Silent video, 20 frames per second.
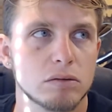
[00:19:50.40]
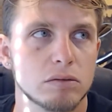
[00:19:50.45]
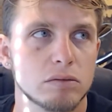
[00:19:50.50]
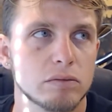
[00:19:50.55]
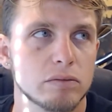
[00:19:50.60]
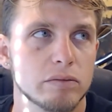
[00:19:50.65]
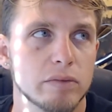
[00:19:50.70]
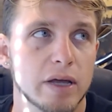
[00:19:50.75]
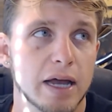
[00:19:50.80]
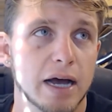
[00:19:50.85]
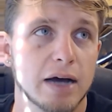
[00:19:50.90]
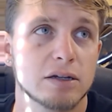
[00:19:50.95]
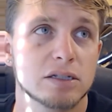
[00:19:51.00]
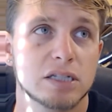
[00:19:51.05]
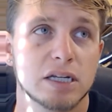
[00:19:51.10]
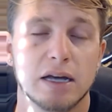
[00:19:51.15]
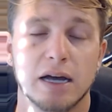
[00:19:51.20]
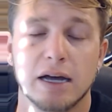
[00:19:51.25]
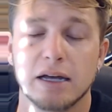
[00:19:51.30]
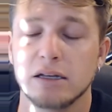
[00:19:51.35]
and
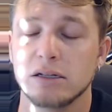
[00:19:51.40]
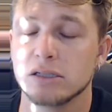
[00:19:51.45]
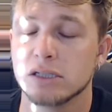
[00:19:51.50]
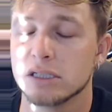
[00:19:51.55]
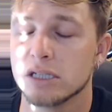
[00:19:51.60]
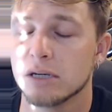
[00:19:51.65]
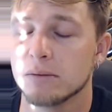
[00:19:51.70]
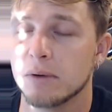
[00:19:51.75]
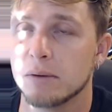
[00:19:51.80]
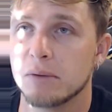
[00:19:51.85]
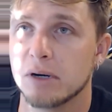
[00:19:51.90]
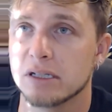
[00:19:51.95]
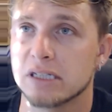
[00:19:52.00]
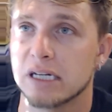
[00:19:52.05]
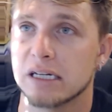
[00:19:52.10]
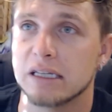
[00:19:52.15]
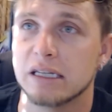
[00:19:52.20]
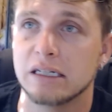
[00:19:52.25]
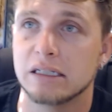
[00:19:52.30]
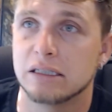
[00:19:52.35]
I used to tell my boss like
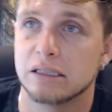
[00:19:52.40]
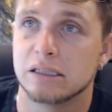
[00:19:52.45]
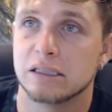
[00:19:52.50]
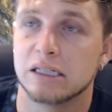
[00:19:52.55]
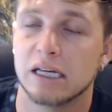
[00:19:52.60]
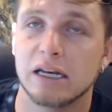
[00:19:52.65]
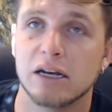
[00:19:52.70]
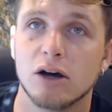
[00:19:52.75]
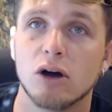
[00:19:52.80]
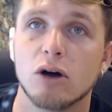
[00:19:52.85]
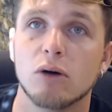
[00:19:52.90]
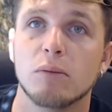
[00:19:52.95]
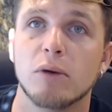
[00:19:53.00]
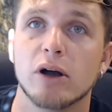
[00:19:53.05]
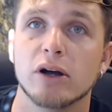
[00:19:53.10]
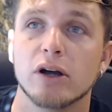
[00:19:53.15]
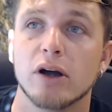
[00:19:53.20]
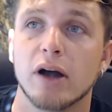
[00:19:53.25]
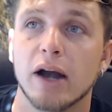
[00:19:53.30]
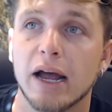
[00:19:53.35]
this, sitting at home on
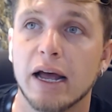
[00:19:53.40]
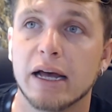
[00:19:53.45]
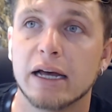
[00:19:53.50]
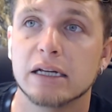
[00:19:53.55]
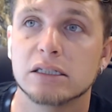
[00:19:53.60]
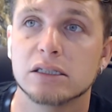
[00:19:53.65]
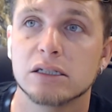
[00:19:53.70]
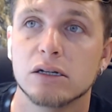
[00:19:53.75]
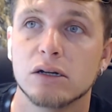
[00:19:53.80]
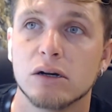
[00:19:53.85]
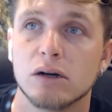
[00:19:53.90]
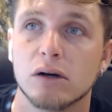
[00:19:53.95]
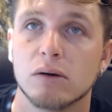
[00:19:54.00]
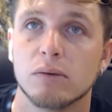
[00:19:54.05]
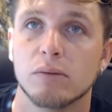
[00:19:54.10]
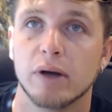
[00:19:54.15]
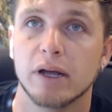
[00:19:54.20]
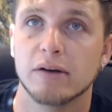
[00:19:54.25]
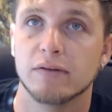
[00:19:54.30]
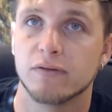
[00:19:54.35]
your ass,
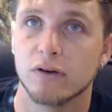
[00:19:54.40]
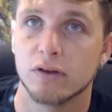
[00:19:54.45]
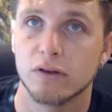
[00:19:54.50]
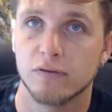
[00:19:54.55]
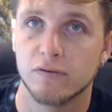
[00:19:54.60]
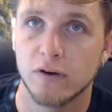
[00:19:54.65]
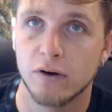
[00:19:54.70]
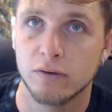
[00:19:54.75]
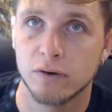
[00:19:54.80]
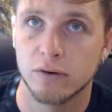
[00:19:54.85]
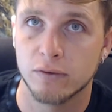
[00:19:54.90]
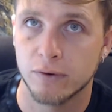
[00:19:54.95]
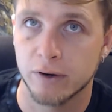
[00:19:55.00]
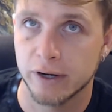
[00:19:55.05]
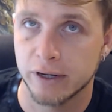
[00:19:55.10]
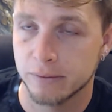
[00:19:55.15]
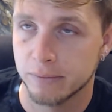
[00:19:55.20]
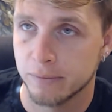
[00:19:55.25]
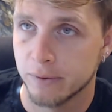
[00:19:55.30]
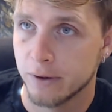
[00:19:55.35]
waiting for the phone to ring,
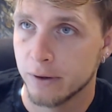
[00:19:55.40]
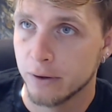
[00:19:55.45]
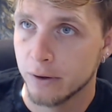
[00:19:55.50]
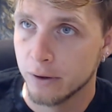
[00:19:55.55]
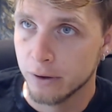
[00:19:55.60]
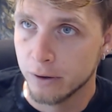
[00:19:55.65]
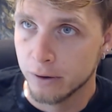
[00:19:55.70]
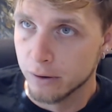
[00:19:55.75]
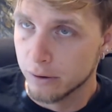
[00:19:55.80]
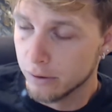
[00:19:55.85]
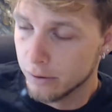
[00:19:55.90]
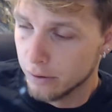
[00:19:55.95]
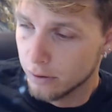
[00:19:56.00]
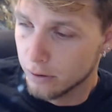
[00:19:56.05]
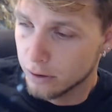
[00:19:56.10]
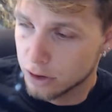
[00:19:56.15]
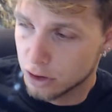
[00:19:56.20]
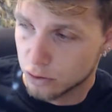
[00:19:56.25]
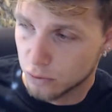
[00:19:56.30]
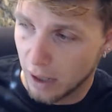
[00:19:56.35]

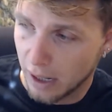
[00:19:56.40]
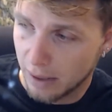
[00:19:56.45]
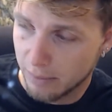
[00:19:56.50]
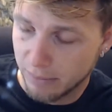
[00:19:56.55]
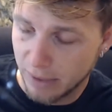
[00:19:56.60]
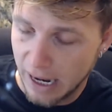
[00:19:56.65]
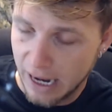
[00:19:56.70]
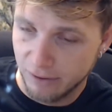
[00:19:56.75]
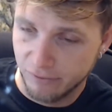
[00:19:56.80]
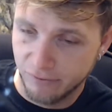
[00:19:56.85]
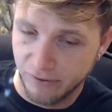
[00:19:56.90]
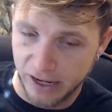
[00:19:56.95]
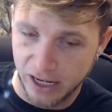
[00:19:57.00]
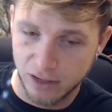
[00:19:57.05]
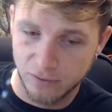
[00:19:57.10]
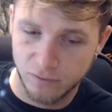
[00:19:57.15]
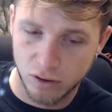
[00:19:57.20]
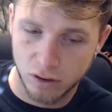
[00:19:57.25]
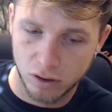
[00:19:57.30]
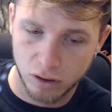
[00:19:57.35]
which is why I'm not a fan of
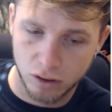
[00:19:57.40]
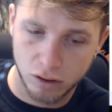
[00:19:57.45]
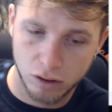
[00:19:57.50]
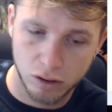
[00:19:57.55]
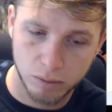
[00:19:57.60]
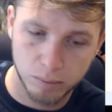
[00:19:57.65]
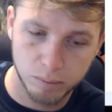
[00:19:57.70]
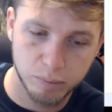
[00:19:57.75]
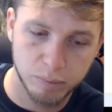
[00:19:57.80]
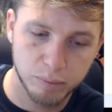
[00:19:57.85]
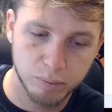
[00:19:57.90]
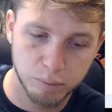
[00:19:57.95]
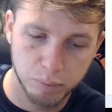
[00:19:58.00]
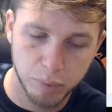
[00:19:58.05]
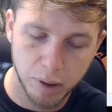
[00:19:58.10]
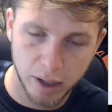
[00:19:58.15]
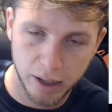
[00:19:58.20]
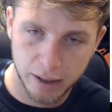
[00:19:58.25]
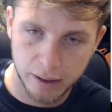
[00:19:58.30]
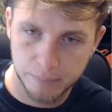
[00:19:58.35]
on call.
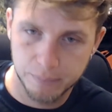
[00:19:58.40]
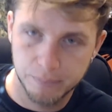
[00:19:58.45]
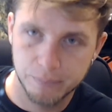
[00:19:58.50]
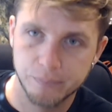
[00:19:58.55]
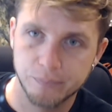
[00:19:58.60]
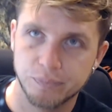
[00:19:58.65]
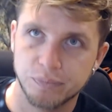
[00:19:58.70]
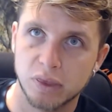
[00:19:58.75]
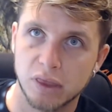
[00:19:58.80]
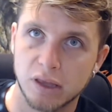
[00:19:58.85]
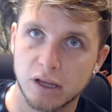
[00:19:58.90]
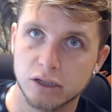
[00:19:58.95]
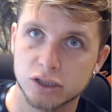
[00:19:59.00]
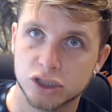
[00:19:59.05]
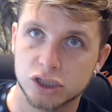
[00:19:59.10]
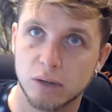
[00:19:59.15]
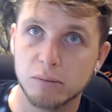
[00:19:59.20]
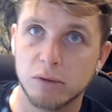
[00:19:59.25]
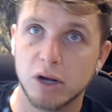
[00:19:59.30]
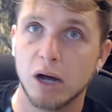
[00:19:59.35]
But
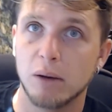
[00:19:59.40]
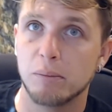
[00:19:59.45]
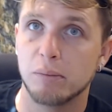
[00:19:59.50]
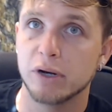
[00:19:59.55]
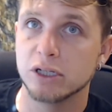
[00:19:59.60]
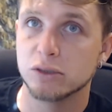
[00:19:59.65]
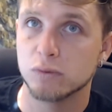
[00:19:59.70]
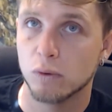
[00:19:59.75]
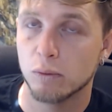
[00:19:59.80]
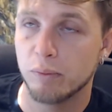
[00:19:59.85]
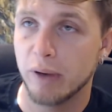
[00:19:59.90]
some companies will pay